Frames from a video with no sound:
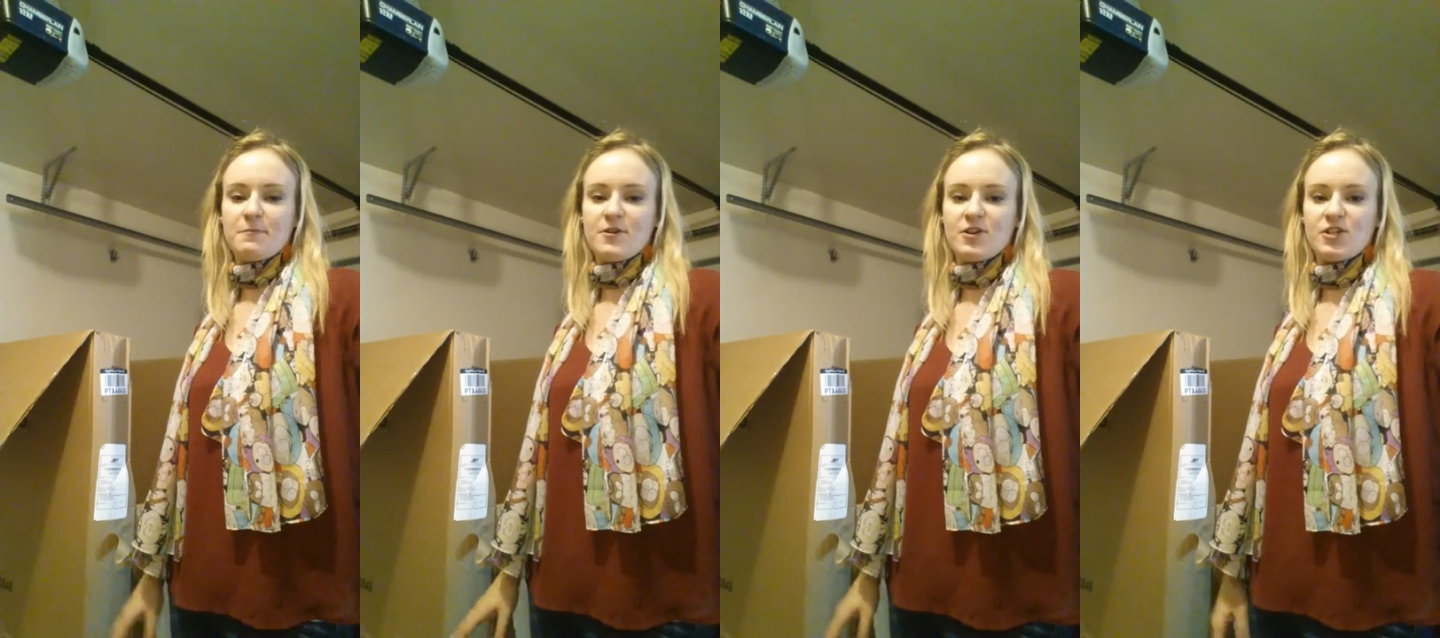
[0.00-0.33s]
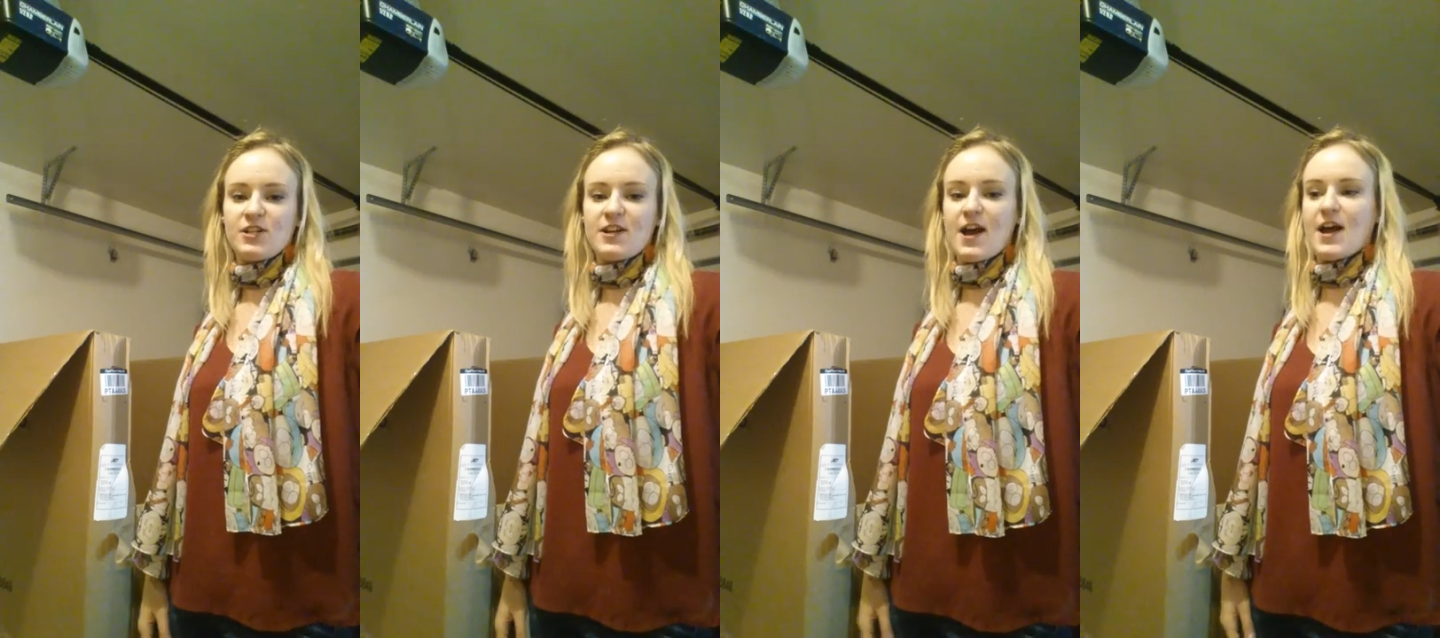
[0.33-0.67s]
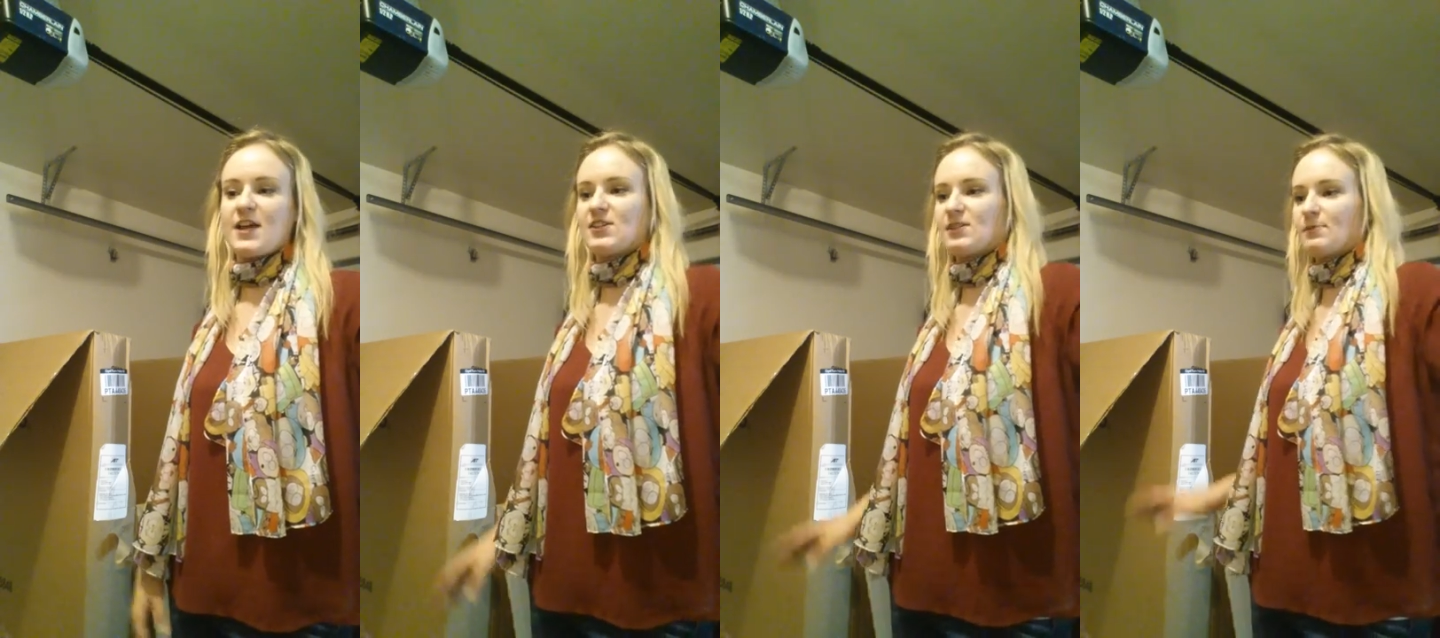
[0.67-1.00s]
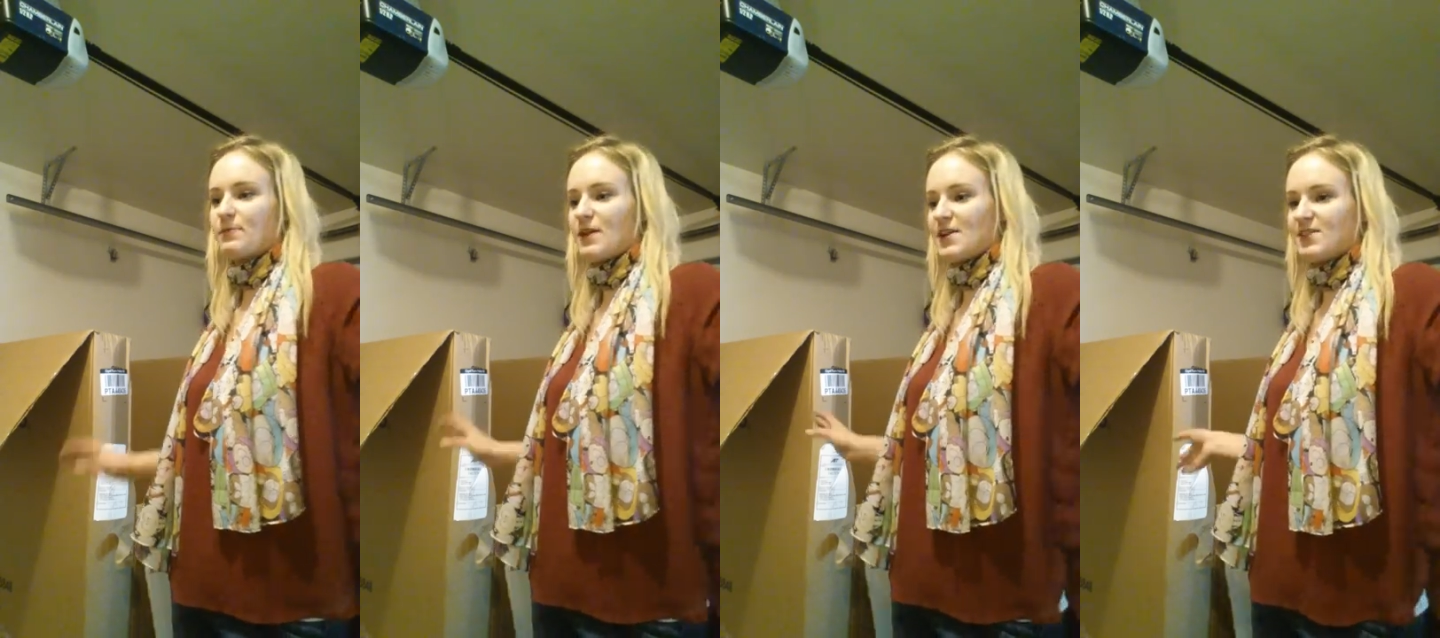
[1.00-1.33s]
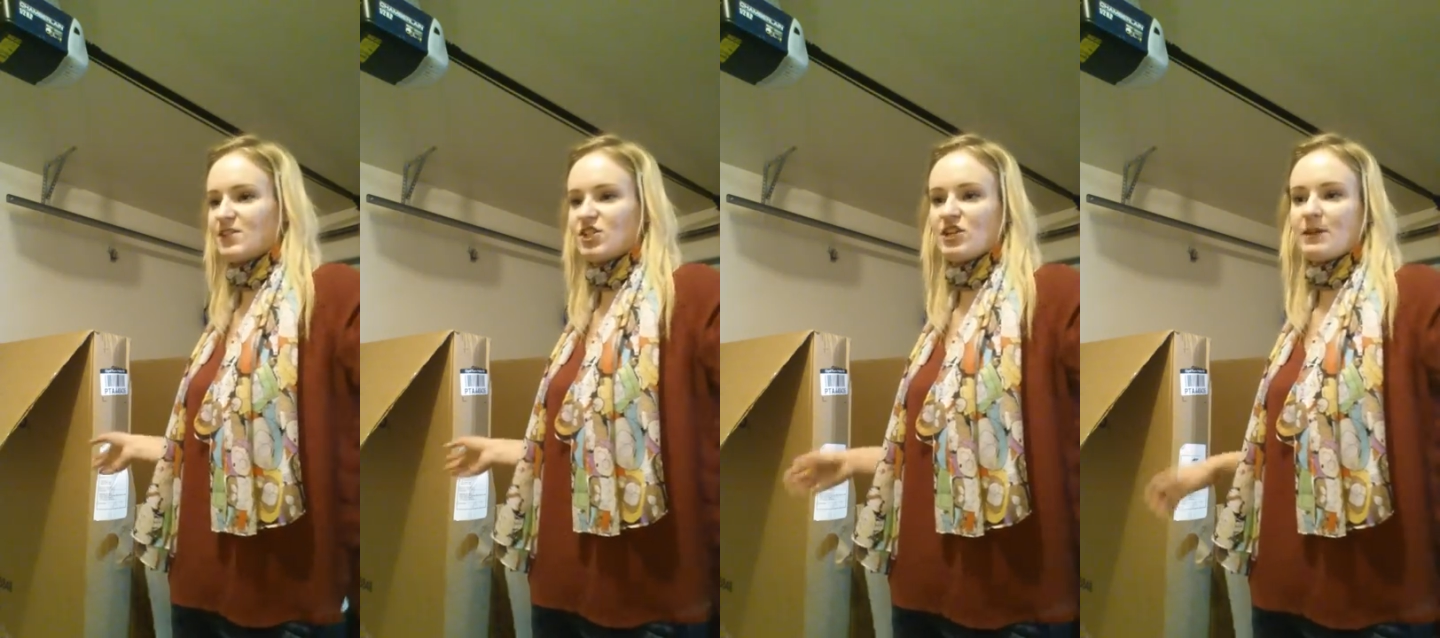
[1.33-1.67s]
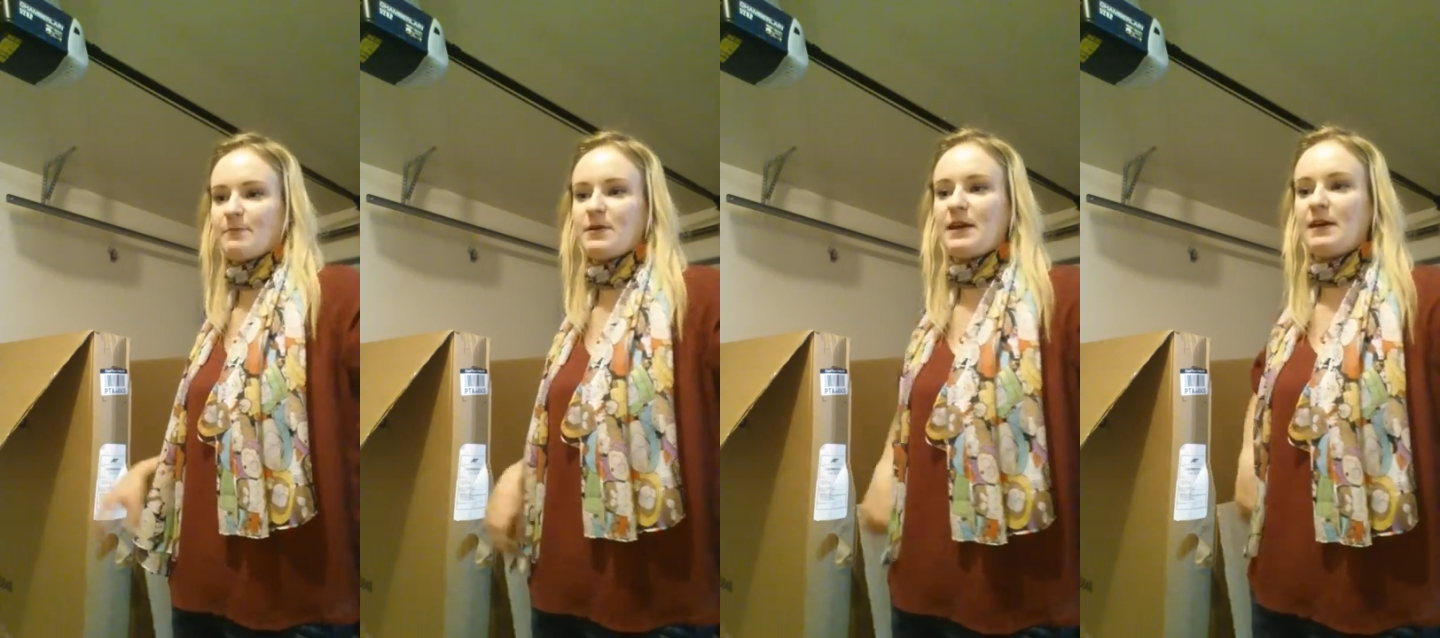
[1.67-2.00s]
merchandise plus the
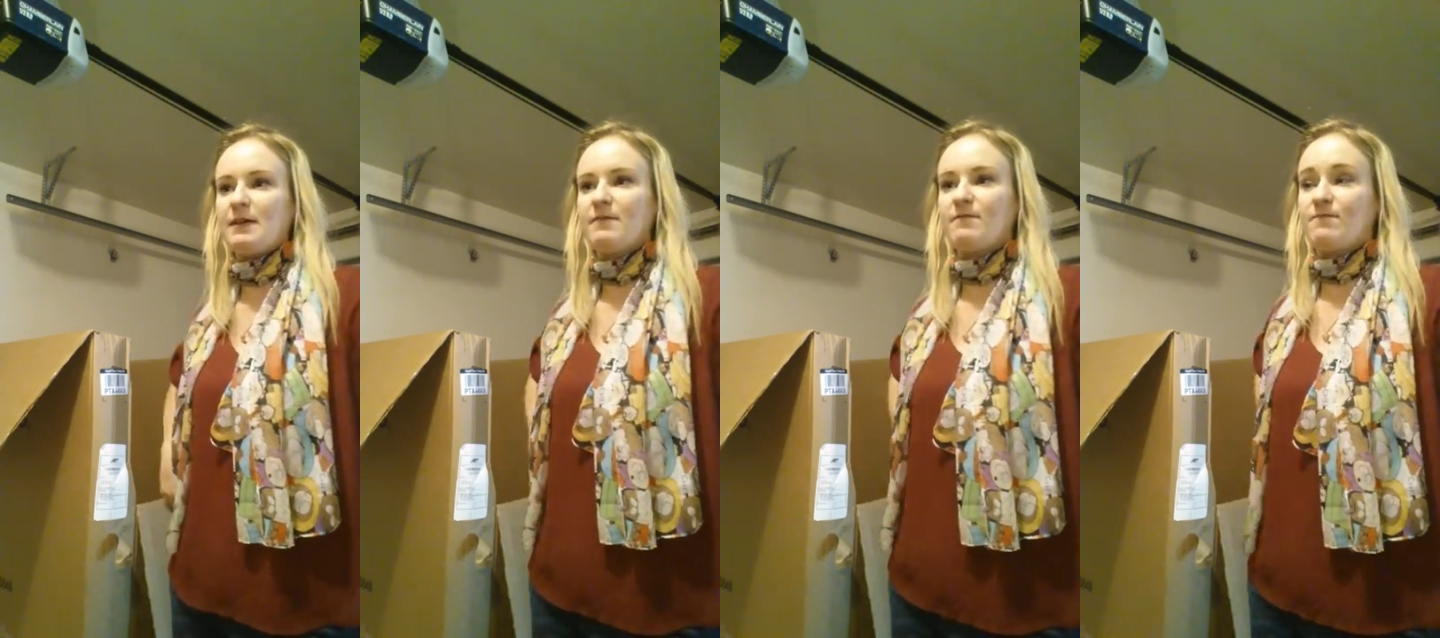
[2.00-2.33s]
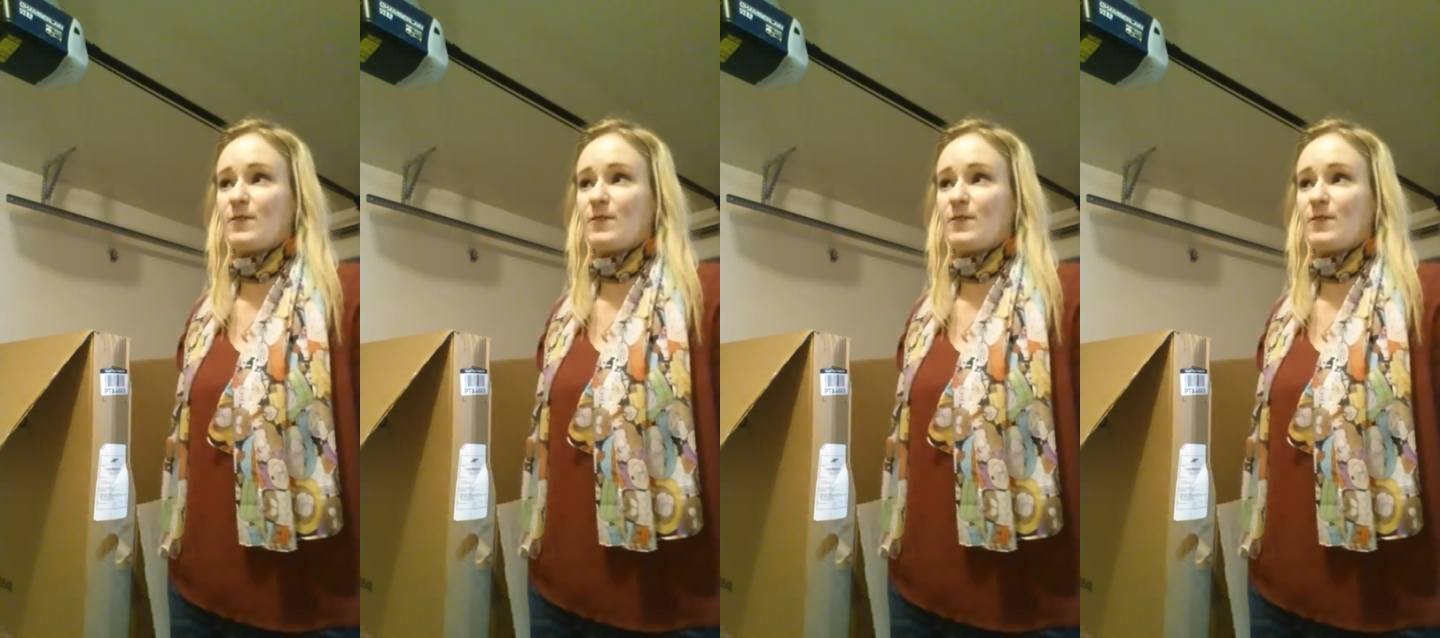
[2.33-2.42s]
shipping,